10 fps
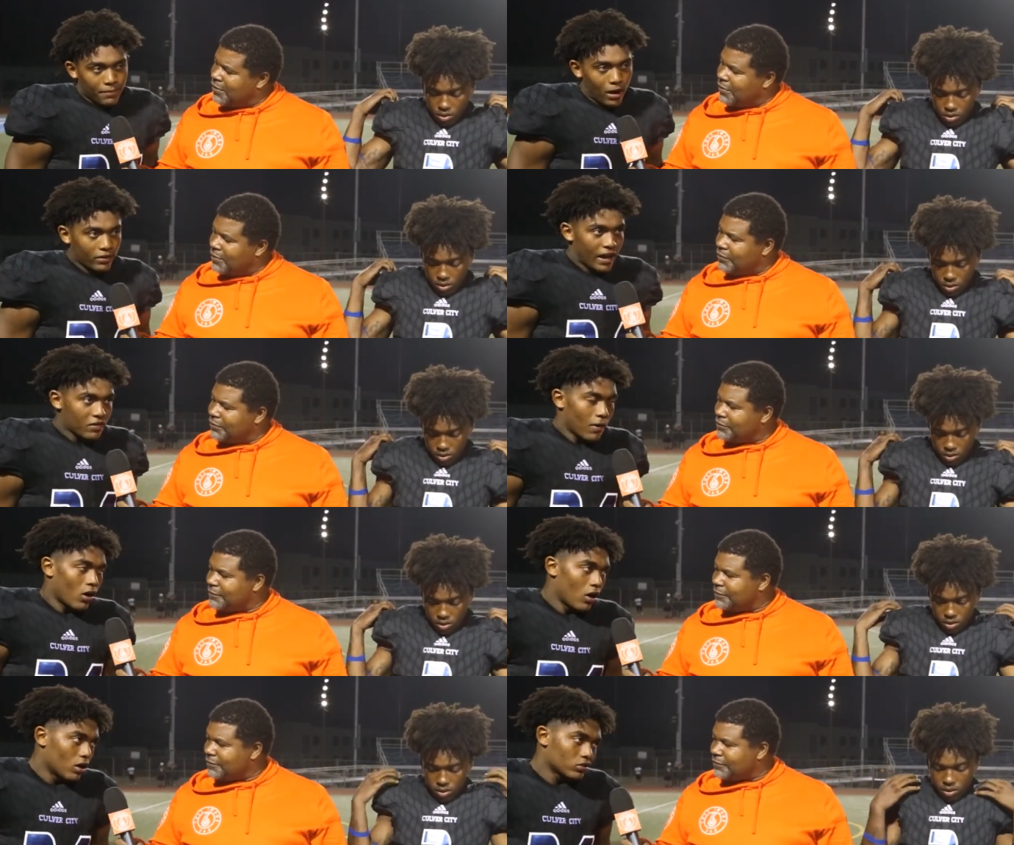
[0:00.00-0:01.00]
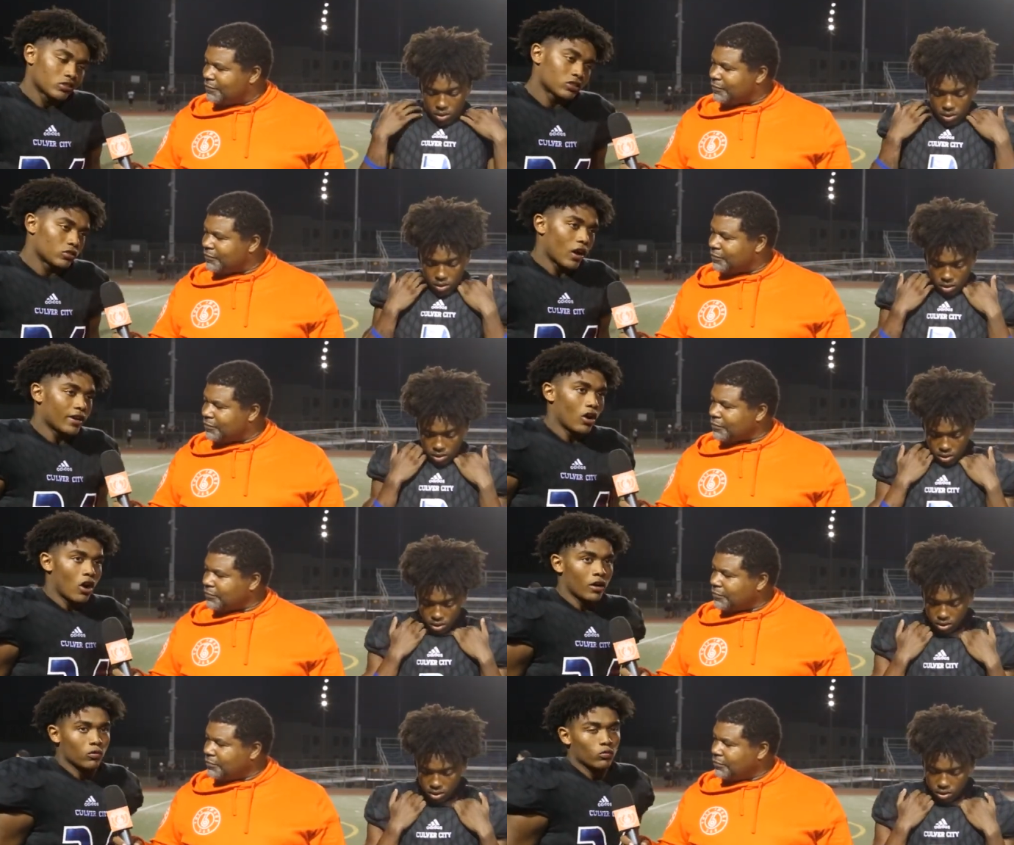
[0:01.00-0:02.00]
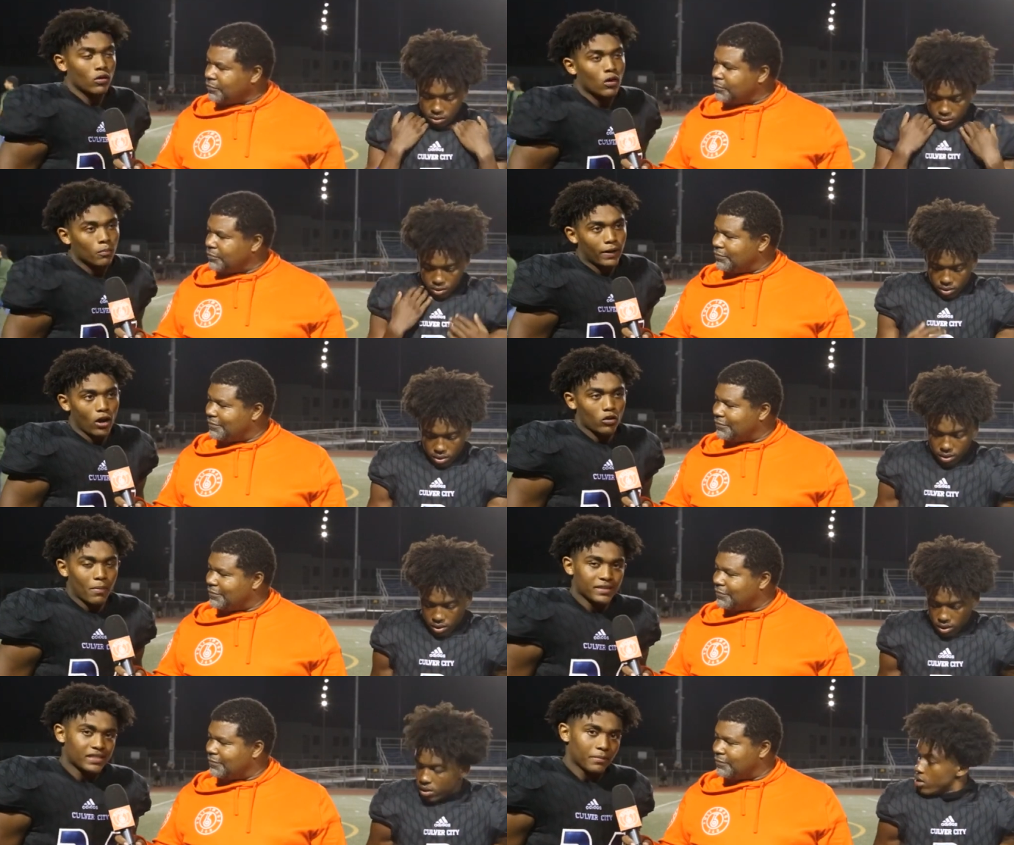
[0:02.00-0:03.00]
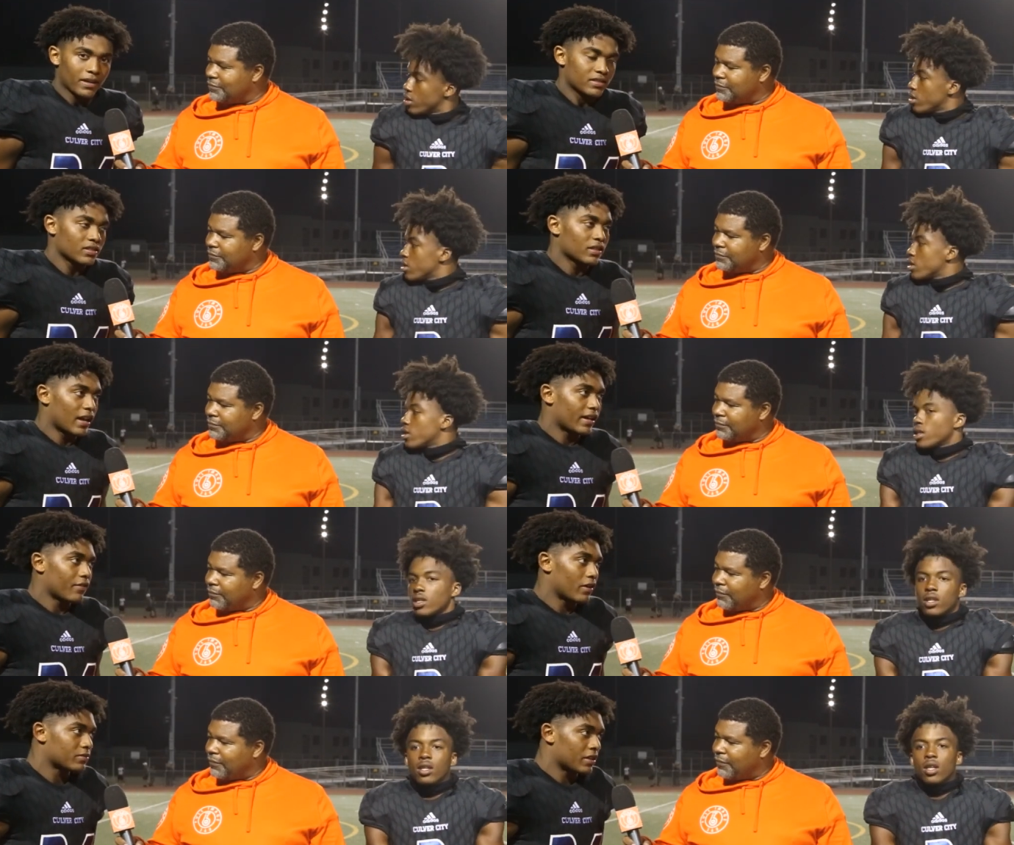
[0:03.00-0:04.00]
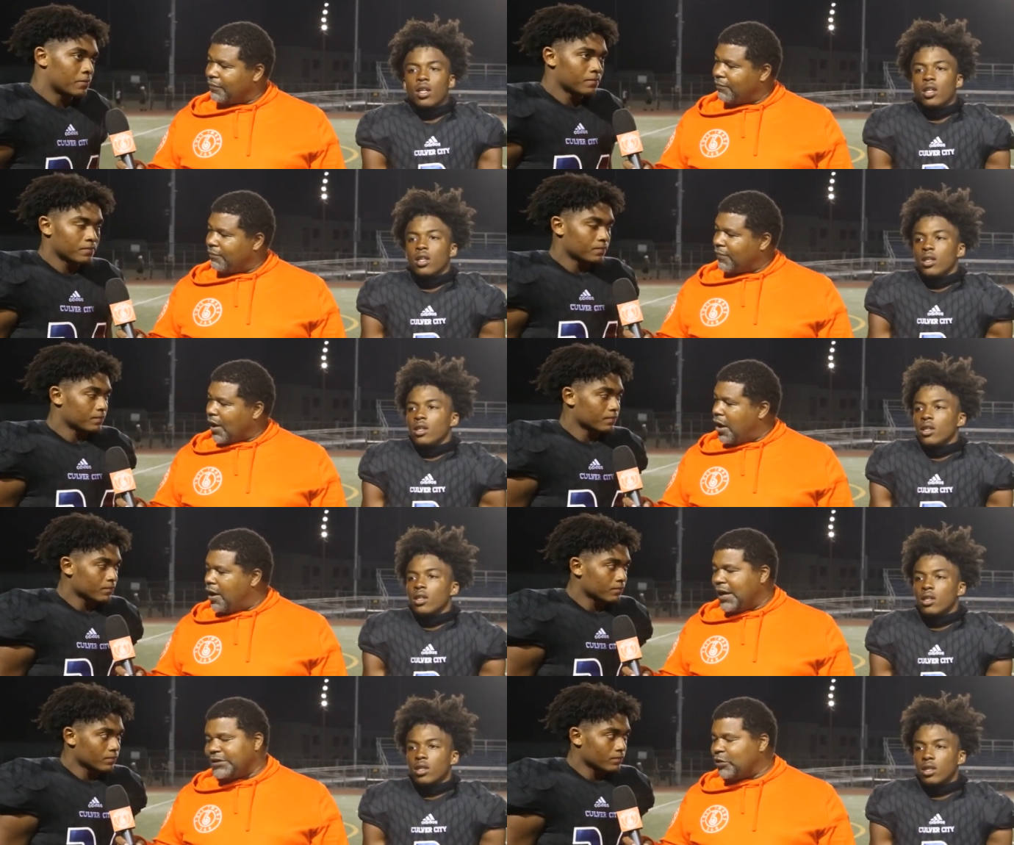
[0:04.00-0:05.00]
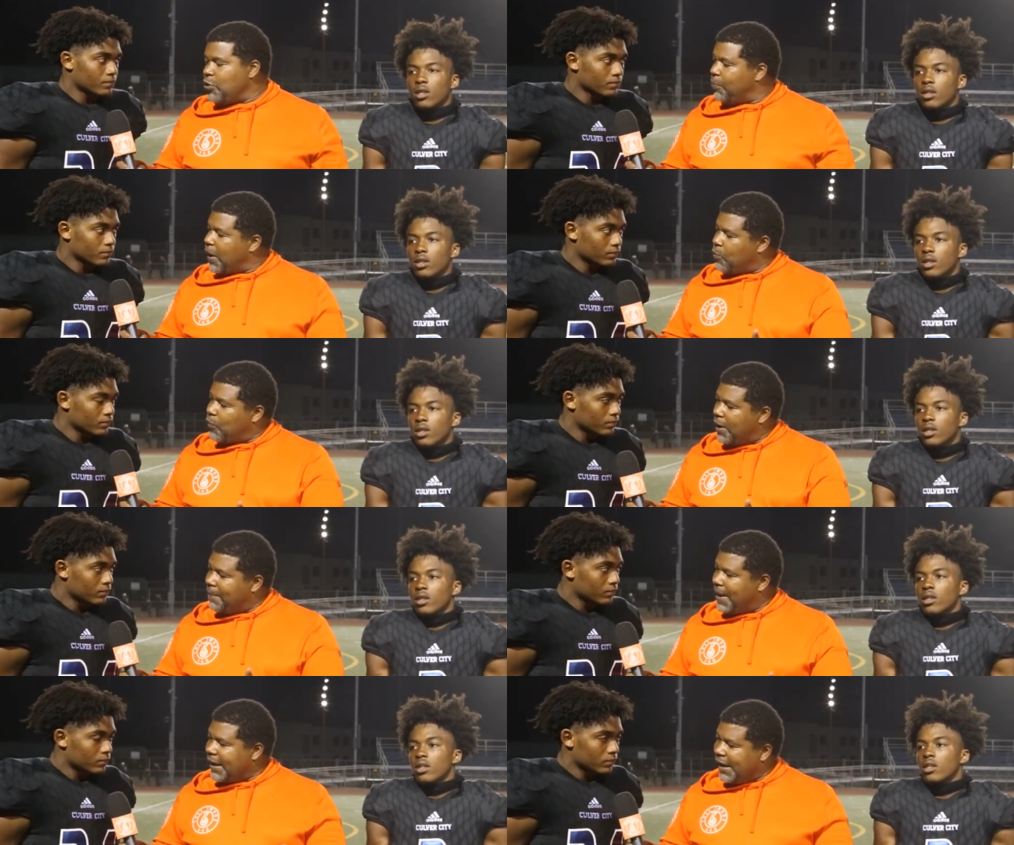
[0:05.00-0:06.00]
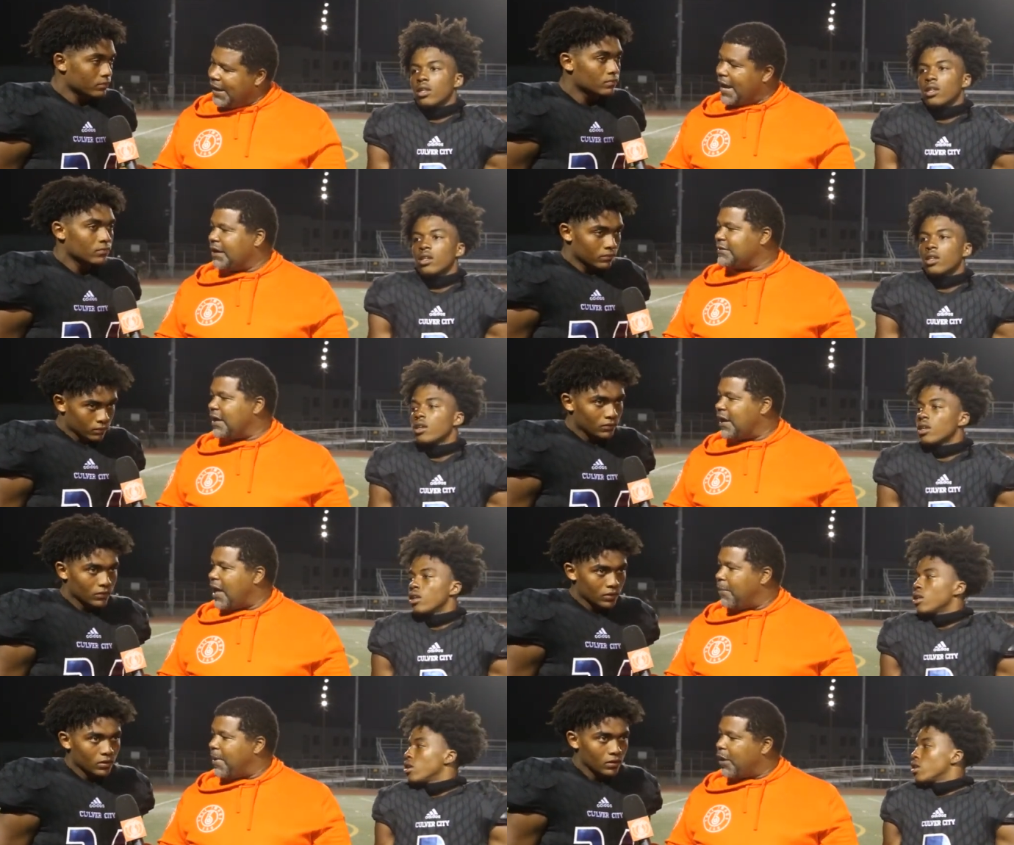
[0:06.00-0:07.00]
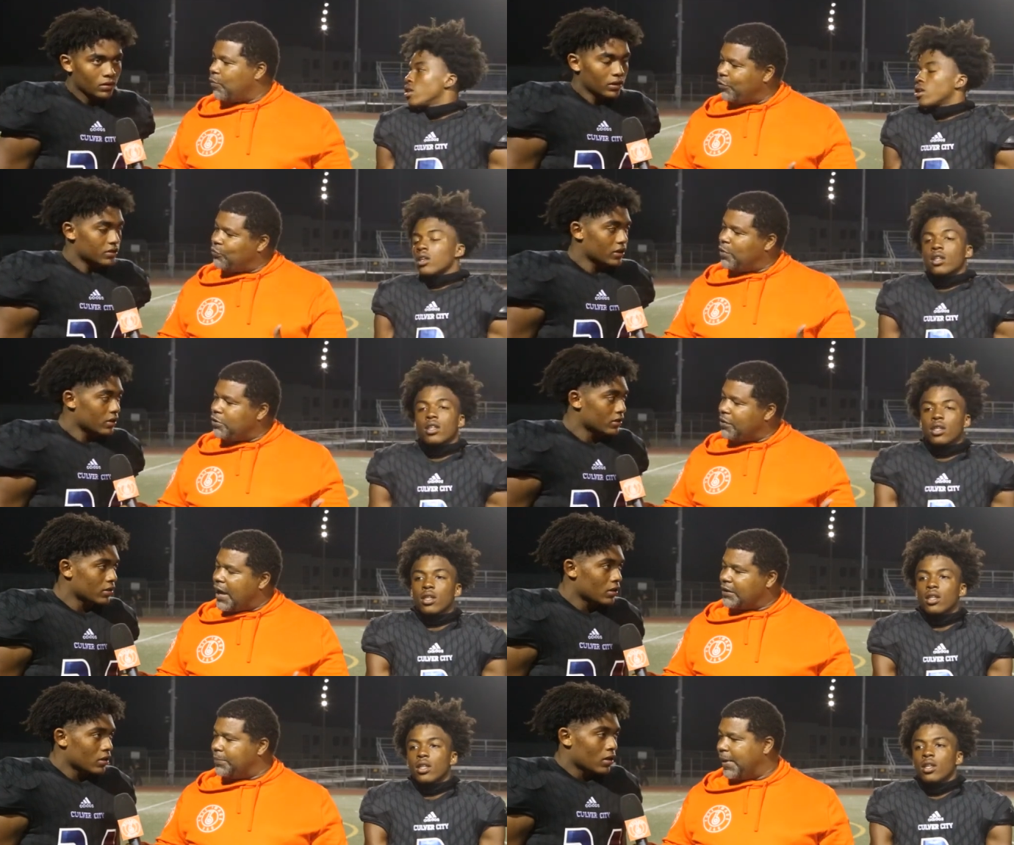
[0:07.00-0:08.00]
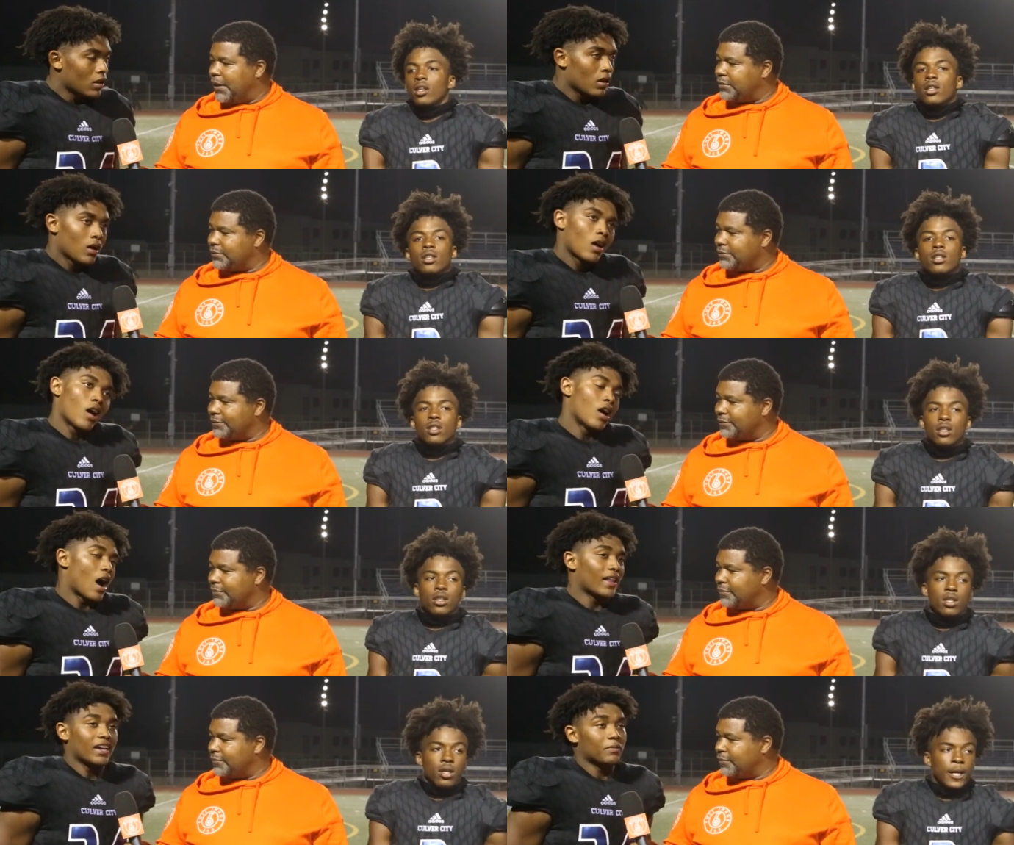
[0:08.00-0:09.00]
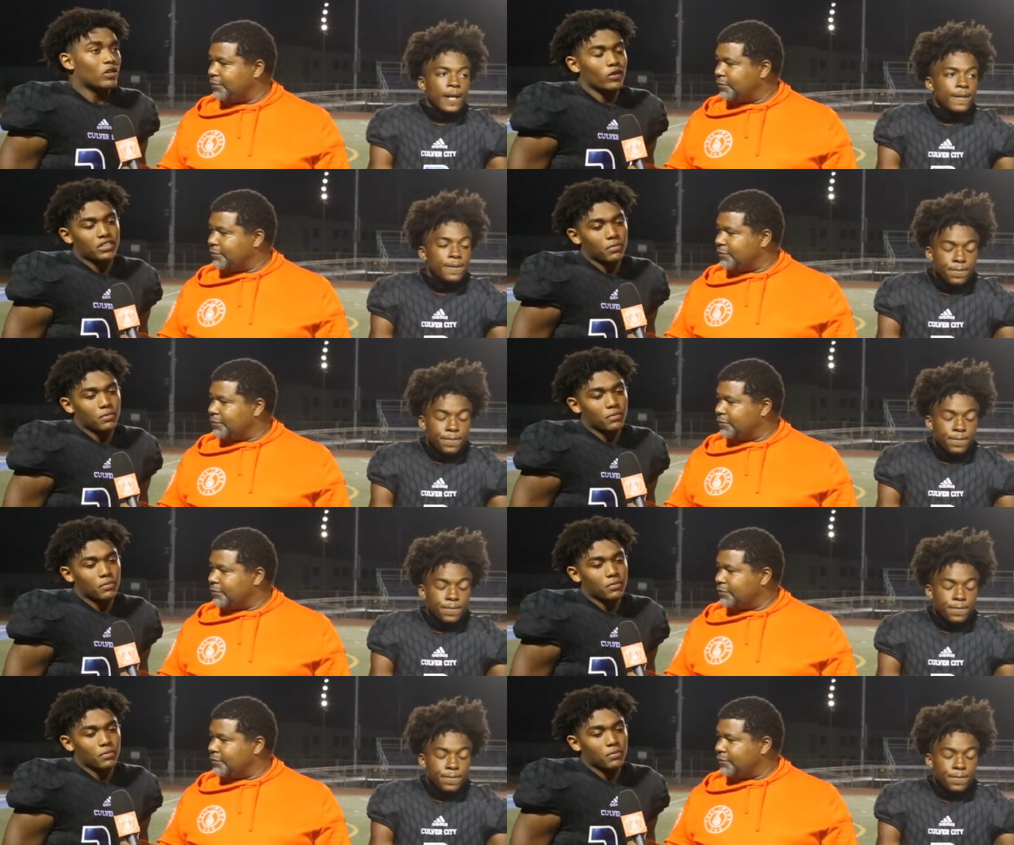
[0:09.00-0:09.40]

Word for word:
Speaker 1: came out, gave it my all, just grinded hard, played hard with my teammates. Got to give it up to them.
Speaker 2: All right, so you play running back and outside linebacker. Which yes, one do you like the best? Uh, I like them equally